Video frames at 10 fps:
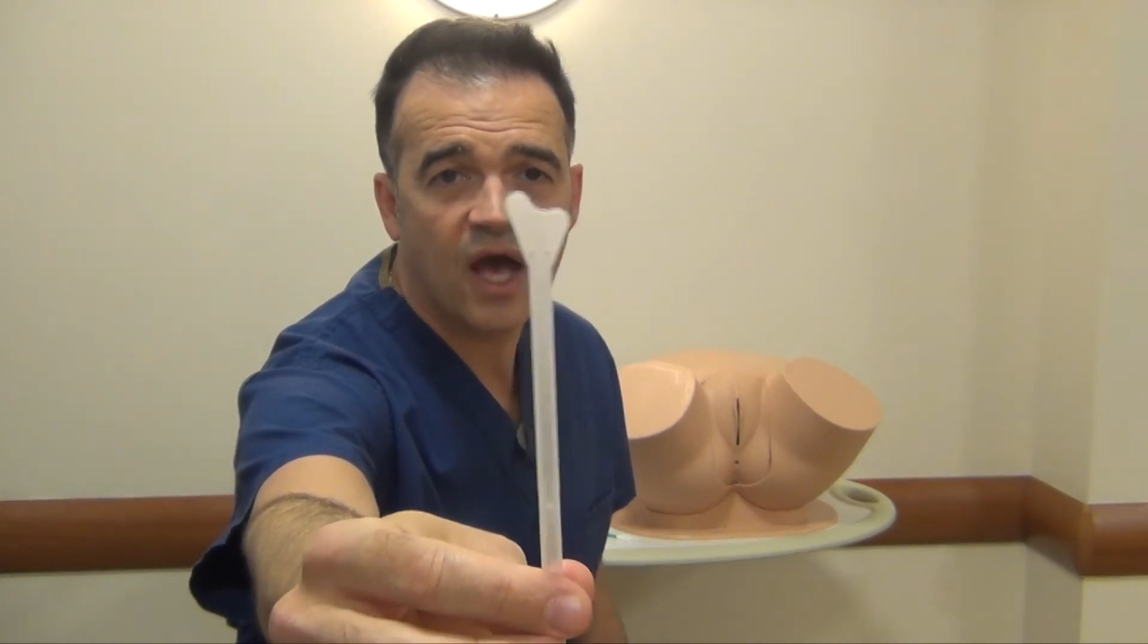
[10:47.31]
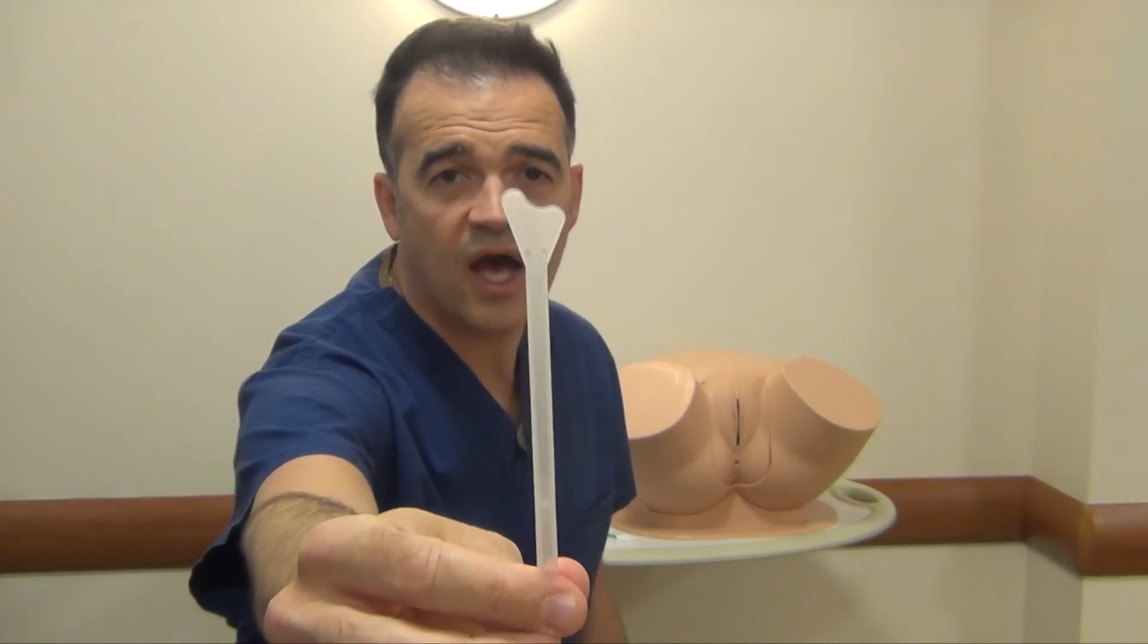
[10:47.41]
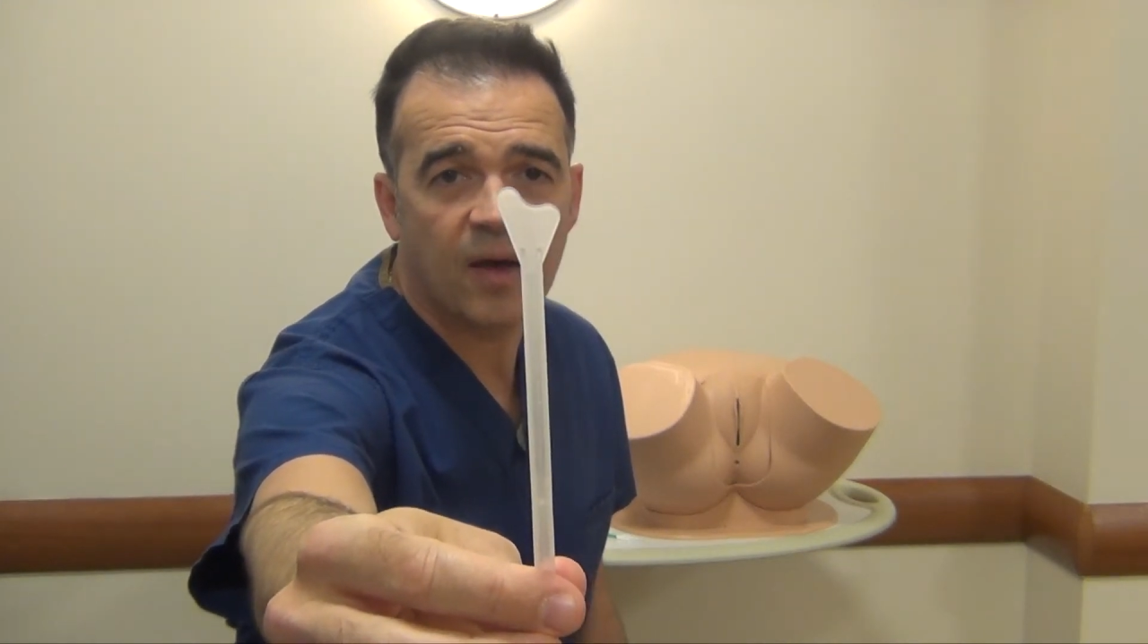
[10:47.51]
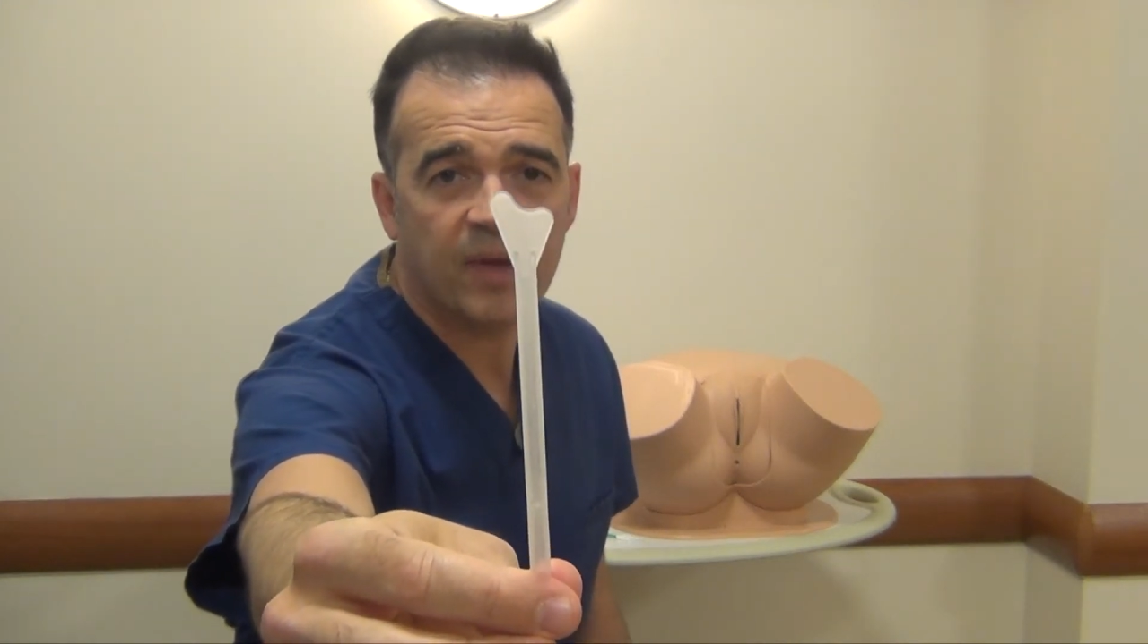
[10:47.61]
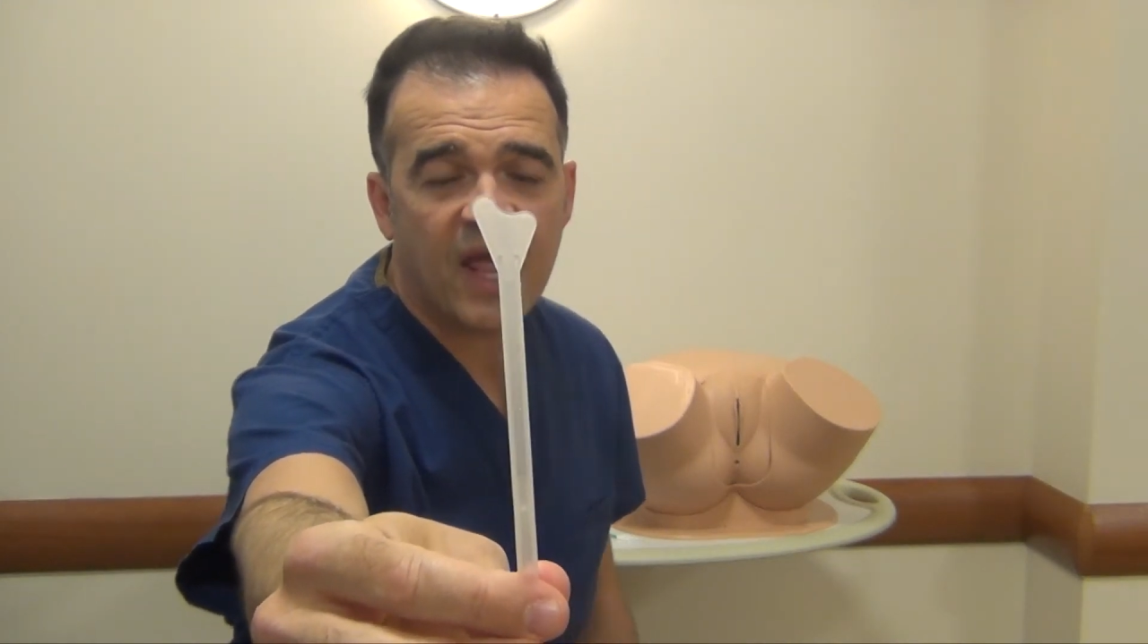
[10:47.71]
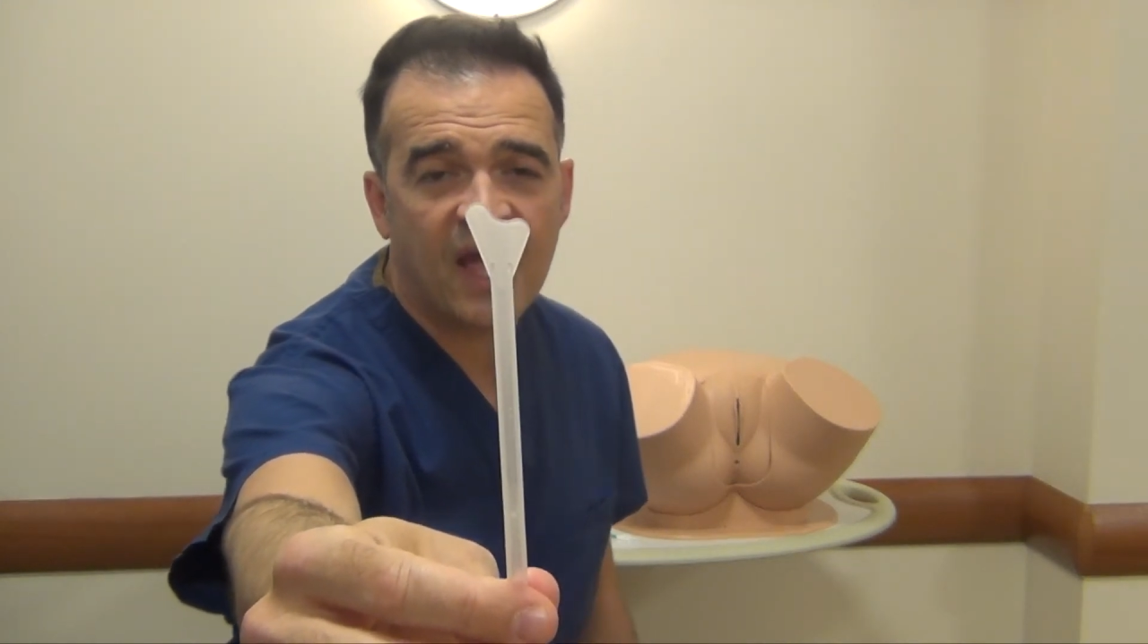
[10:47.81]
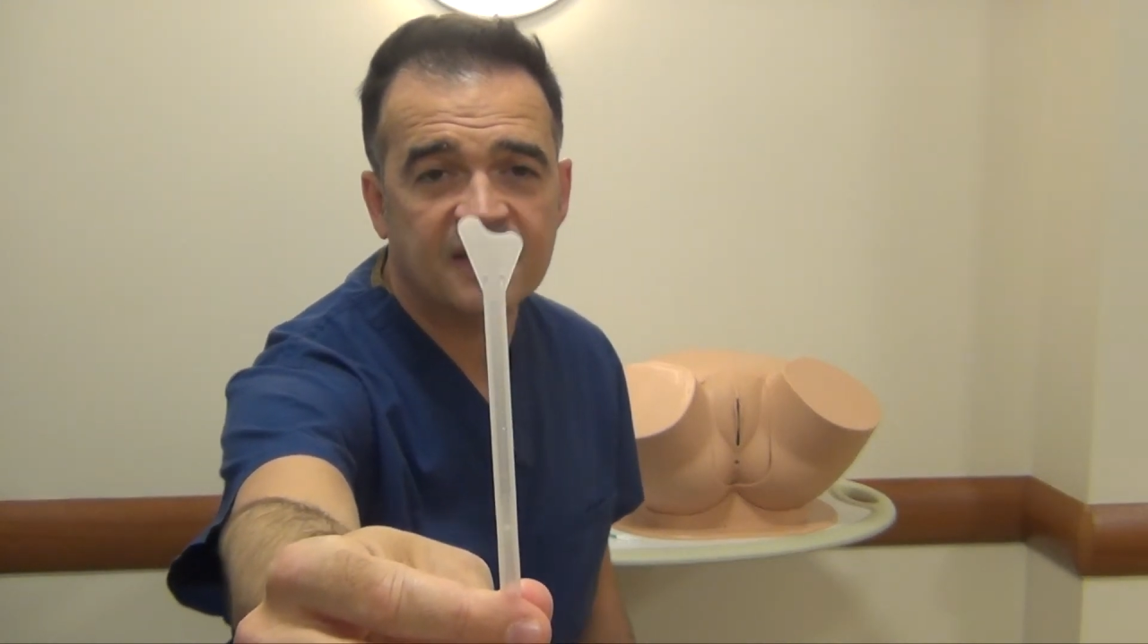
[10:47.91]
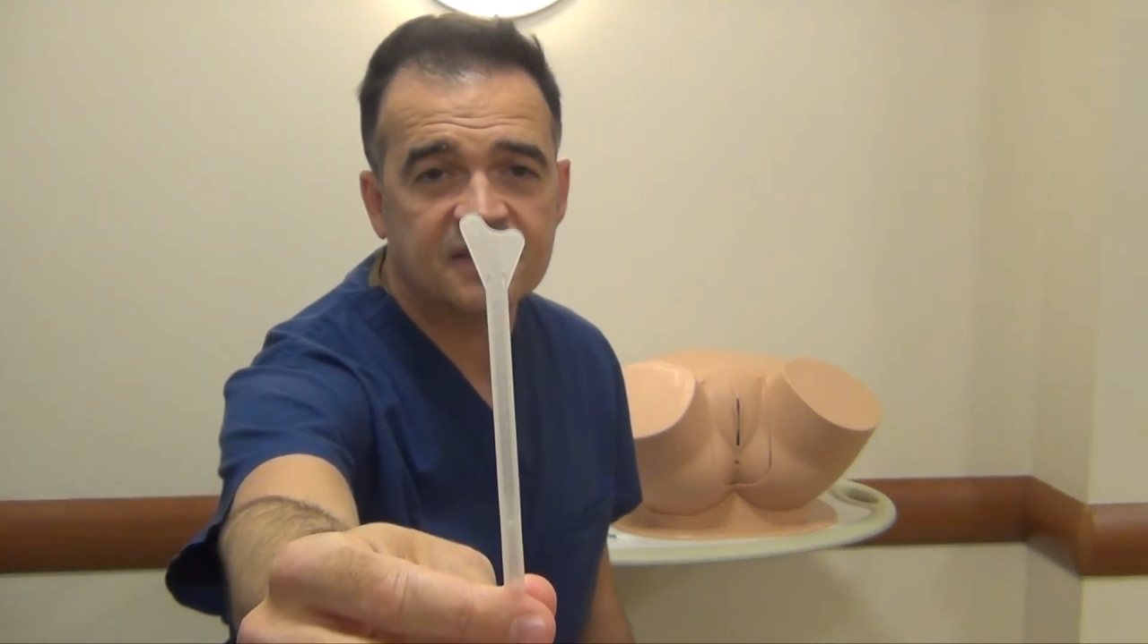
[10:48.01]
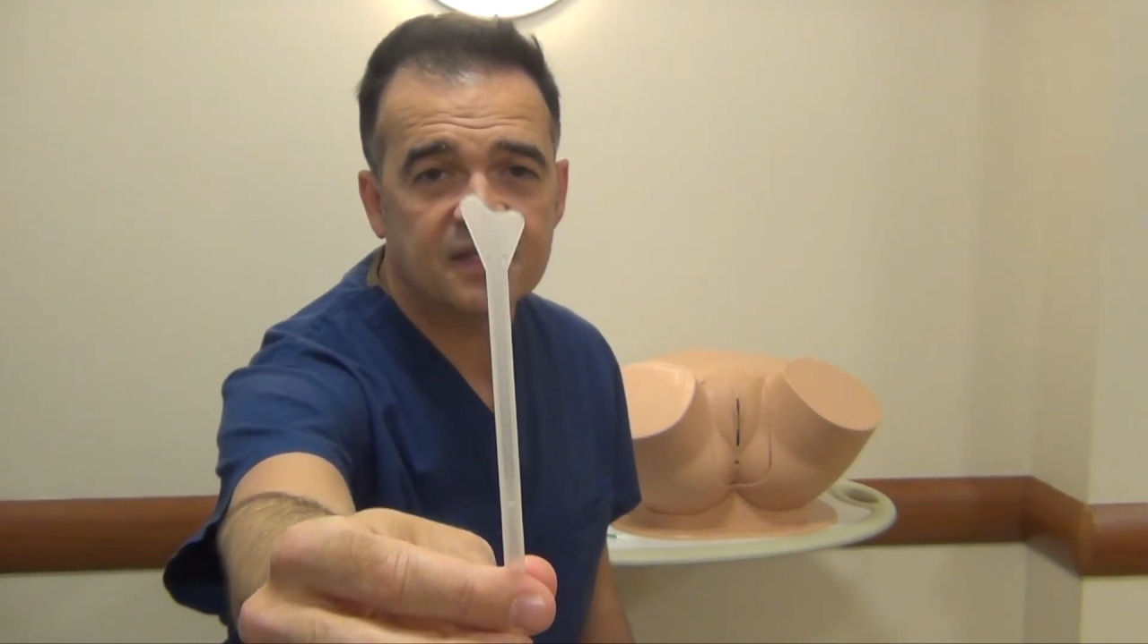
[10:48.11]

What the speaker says: It has